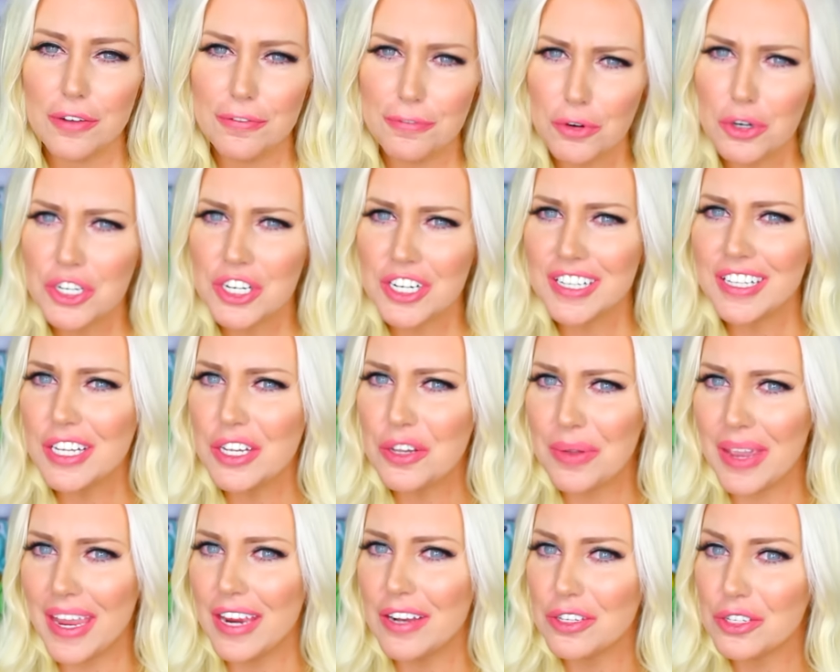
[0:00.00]
Unfortunately,
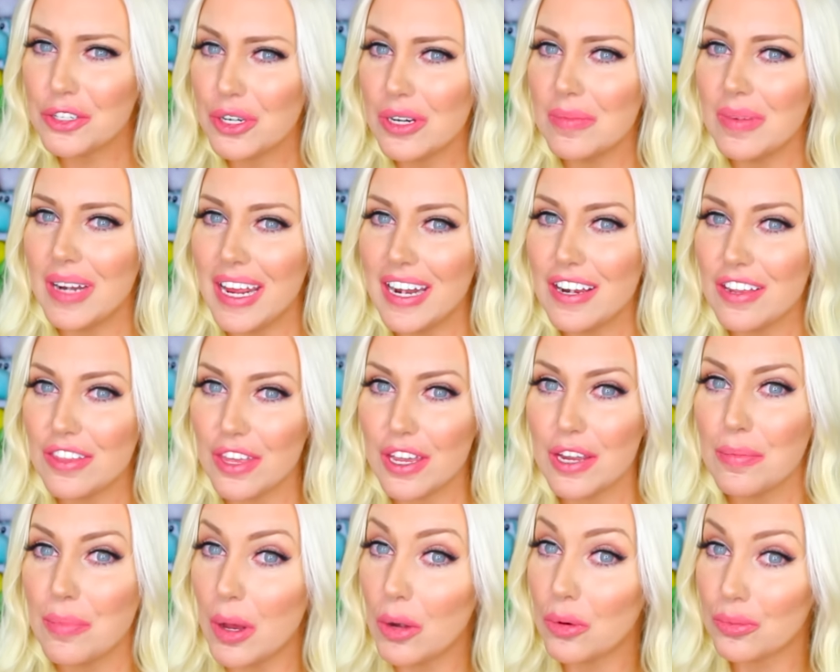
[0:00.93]
you can't stream in
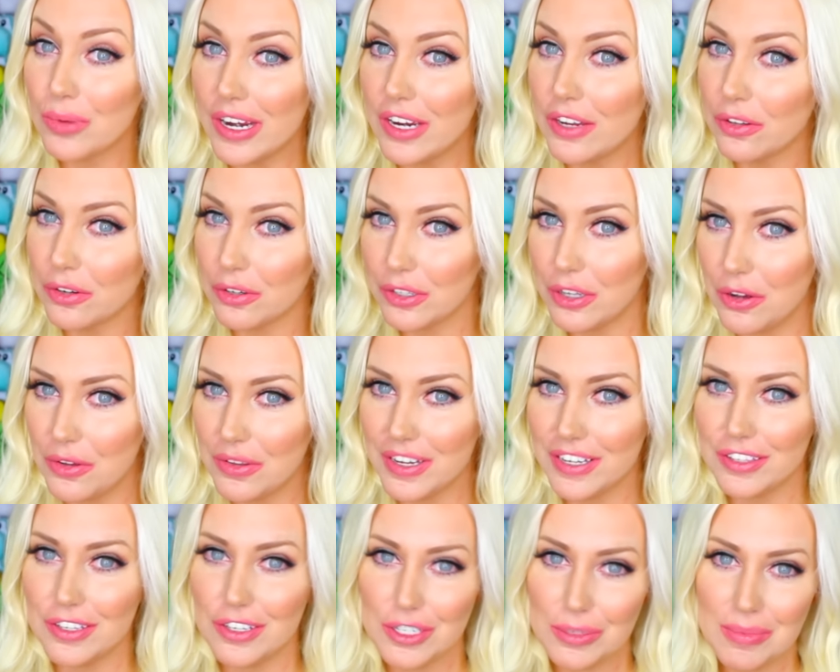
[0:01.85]
anything but regular
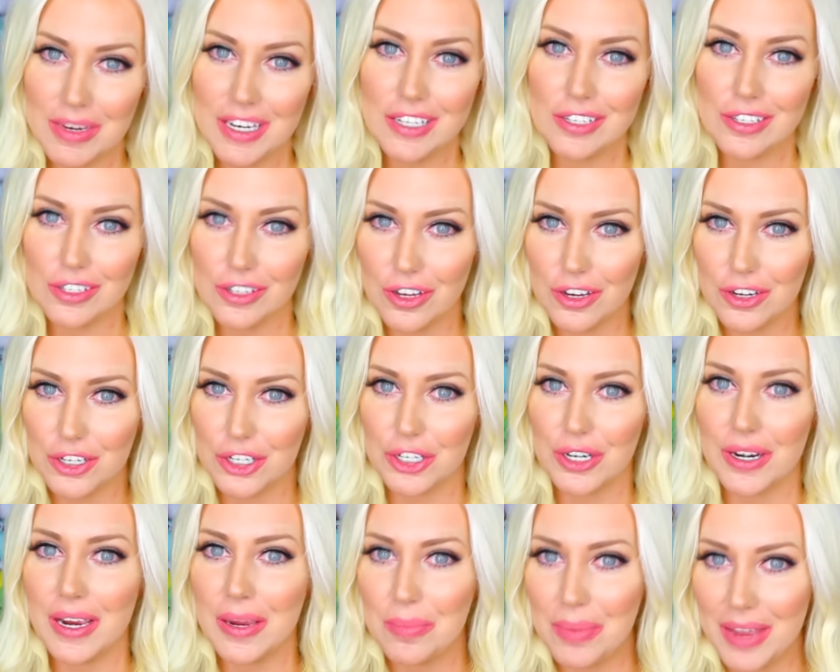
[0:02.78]
clothing. This means
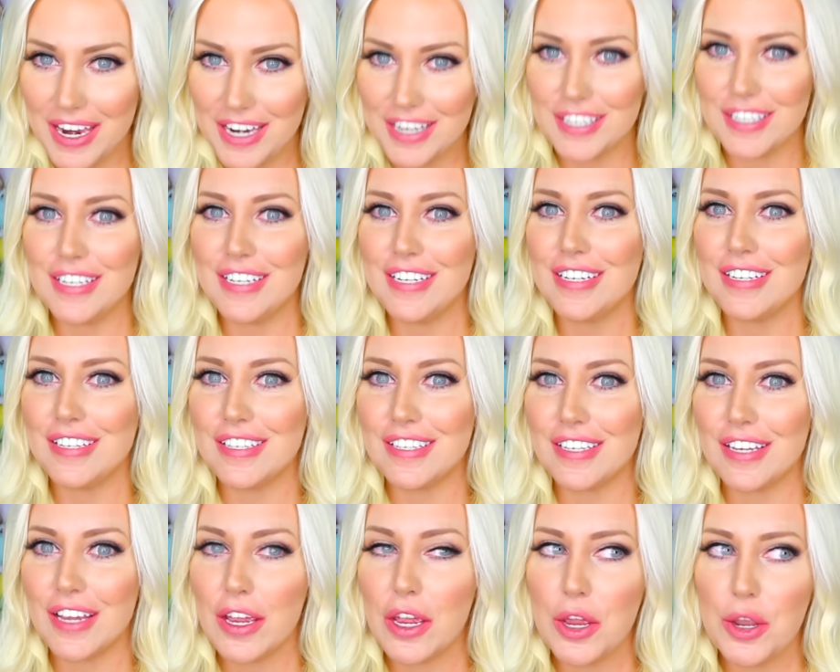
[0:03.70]
lingerie,
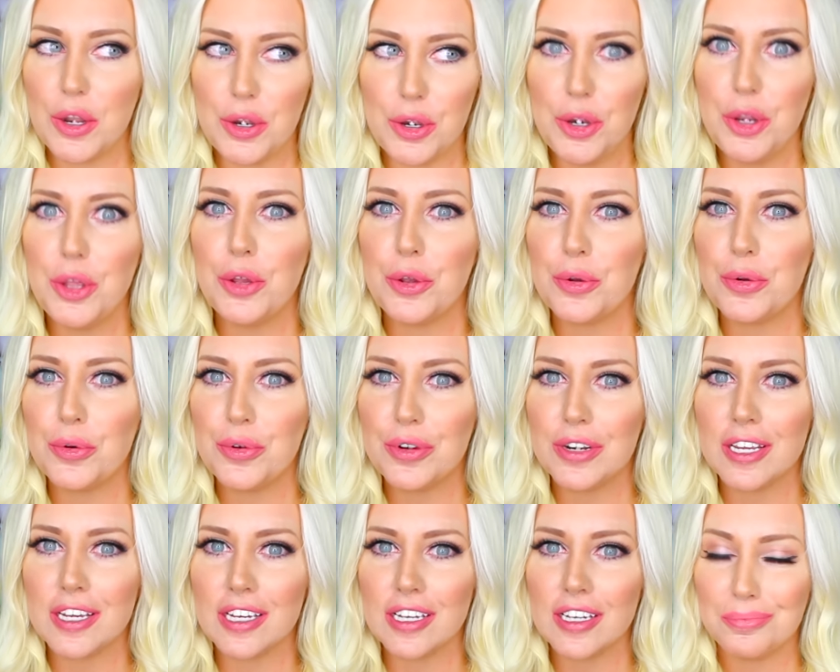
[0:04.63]
pasties,
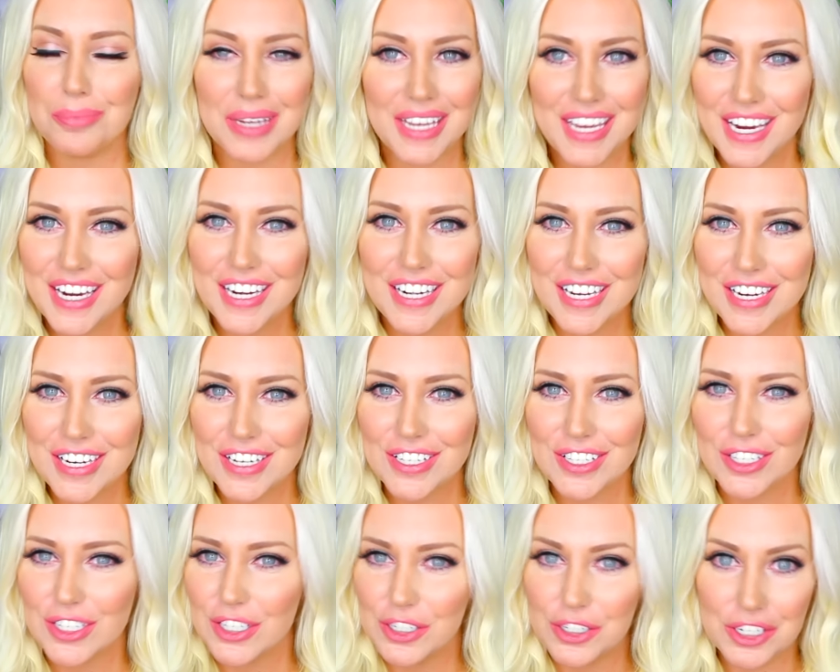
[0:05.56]
nude,
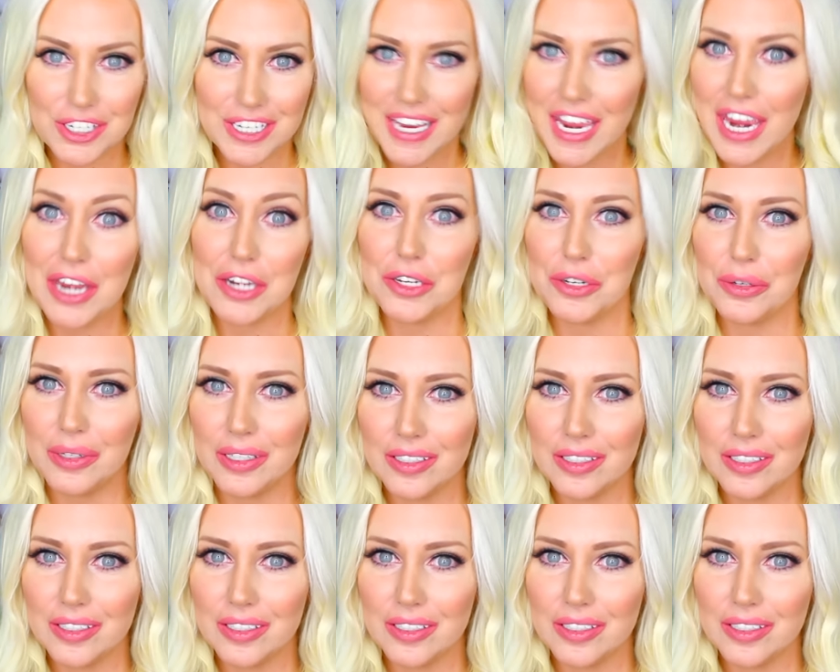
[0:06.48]
bikinis. You just can't do